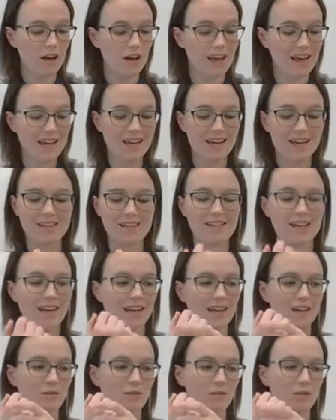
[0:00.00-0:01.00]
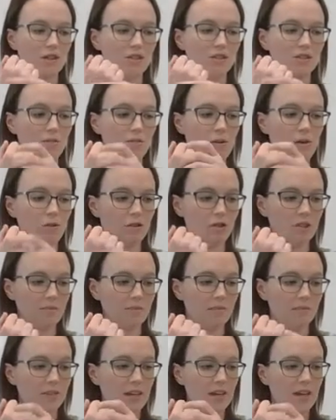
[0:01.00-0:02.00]
hand and wrist motion.
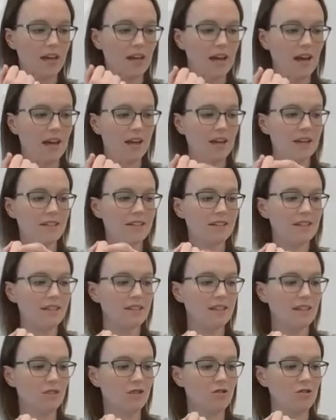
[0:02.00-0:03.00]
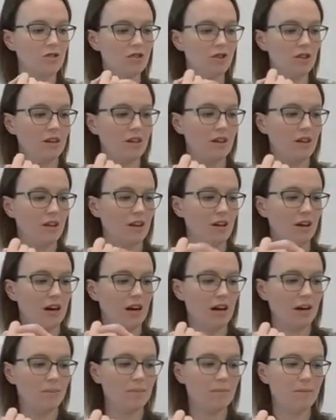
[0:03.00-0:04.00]
And it says that you should
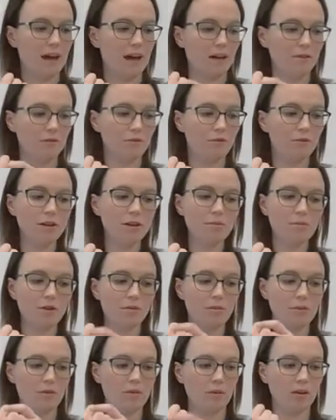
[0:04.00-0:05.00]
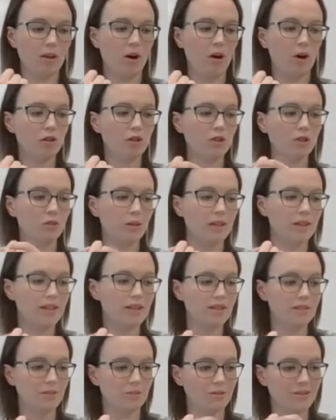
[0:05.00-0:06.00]
have free movement with all
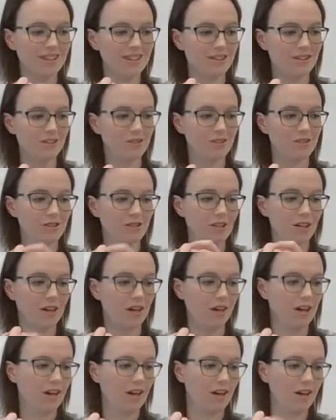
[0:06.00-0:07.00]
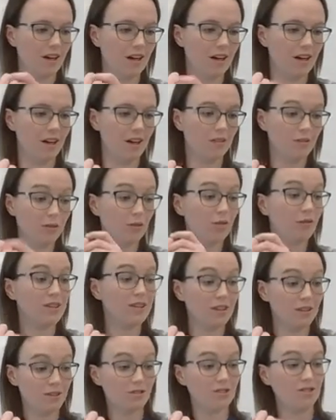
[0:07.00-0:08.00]
joints, of your
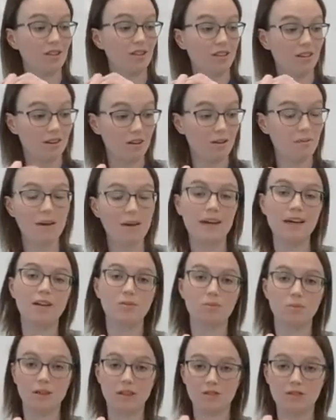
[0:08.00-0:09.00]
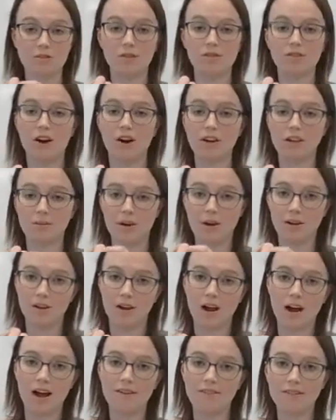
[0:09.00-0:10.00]
fingers, thumb, and wrist. So we've talked about
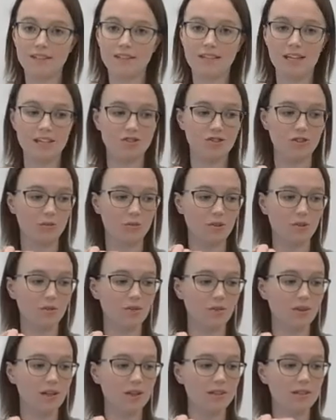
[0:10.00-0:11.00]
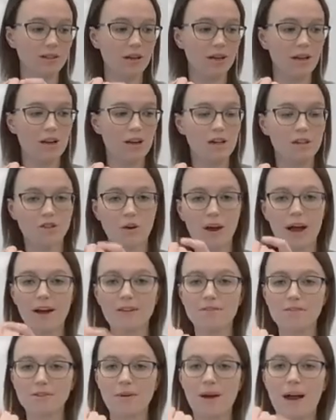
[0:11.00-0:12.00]
not having tension when you do this. So
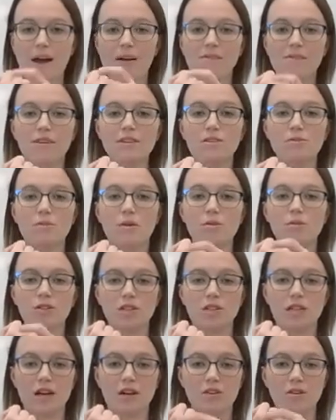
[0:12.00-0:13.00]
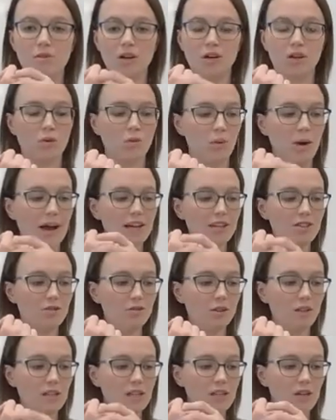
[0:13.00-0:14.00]
after you have this motion down, you are
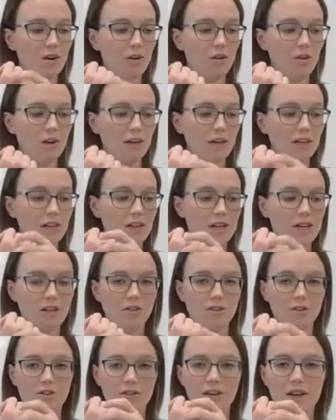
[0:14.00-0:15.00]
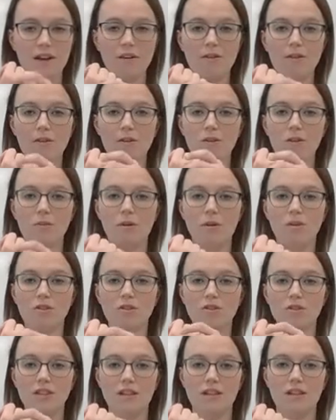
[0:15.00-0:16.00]
gradually going to narrow the
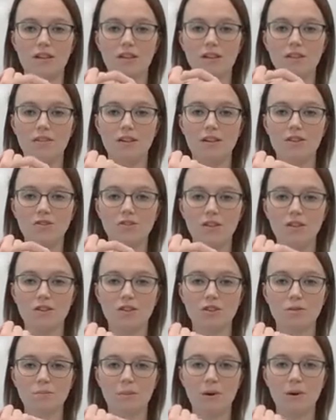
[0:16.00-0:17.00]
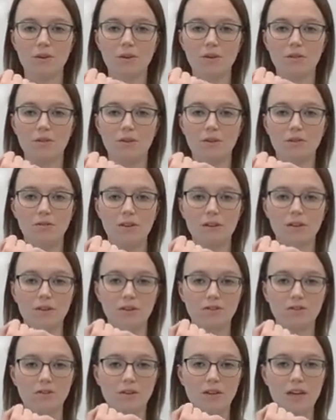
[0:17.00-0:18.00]
motion and then eventually just park it with a finger.
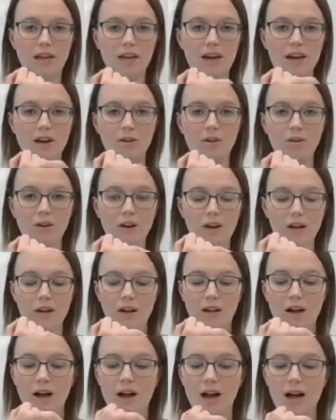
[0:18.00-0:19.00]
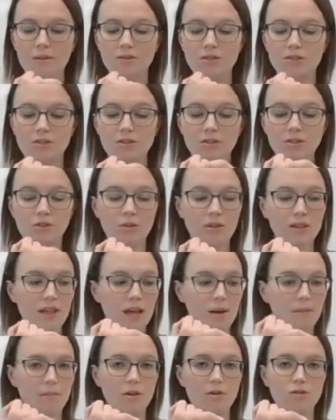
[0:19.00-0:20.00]
So now I'm still doing
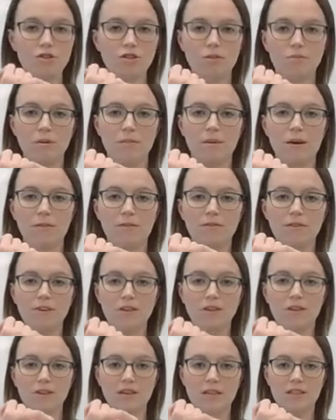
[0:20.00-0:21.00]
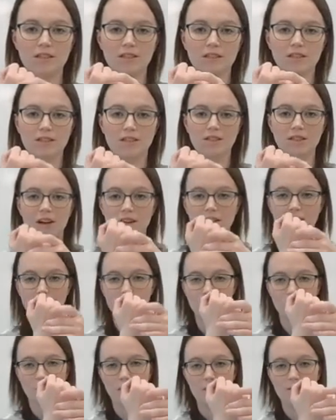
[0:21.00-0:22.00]
that motion, but my finger is stuck
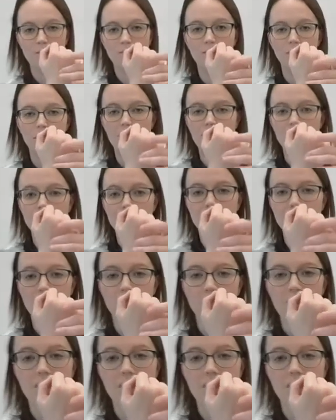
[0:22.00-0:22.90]
in one place.